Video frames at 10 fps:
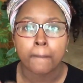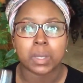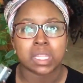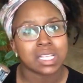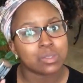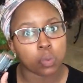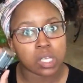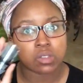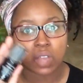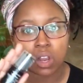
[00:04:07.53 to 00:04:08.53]
But this
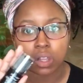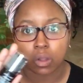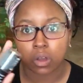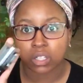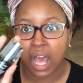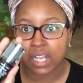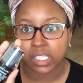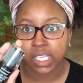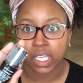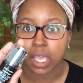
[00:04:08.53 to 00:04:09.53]
was very long
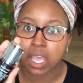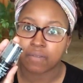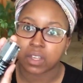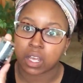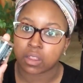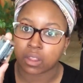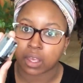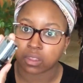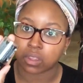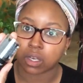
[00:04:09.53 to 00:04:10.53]
lasting even in
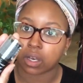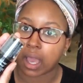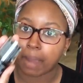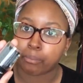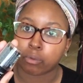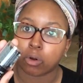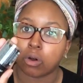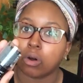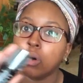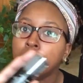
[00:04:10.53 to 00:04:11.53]
like the
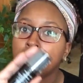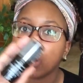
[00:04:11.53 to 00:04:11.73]
April,